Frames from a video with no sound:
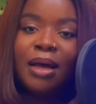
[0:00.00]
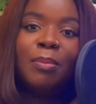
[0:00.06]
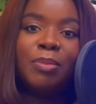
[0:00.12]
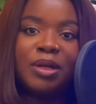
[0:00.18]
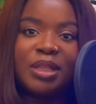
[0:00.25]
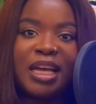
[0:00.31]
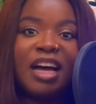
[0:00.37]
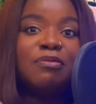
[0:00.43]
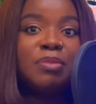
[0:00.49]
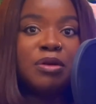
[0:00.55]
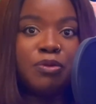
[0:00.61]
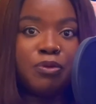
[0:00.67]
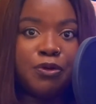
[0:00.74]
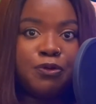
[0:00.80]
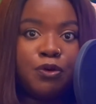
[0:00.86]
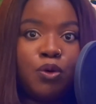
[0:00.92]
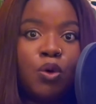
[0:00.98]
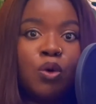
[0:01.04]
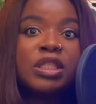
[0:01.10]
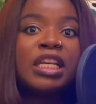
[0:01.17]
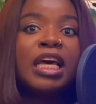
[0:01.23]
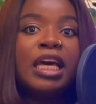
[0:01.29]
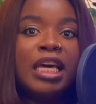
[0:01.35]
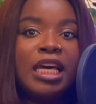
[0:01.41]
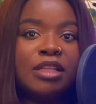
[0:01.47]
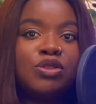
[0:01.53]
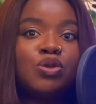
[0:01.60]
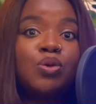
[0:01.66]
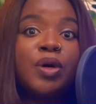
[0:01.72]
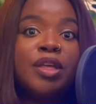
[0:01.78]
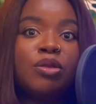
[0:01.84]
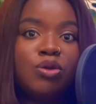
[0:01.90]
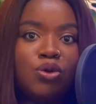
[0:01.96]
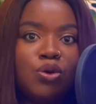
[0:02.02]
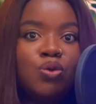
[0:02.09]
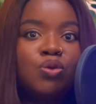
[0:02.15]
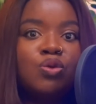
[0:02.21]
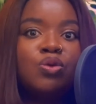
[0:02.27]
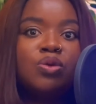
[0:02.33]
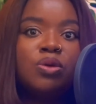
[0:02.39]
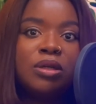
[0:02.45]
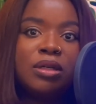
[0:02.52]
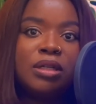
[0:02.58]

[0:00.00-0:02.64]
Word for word: but have been revoked into a new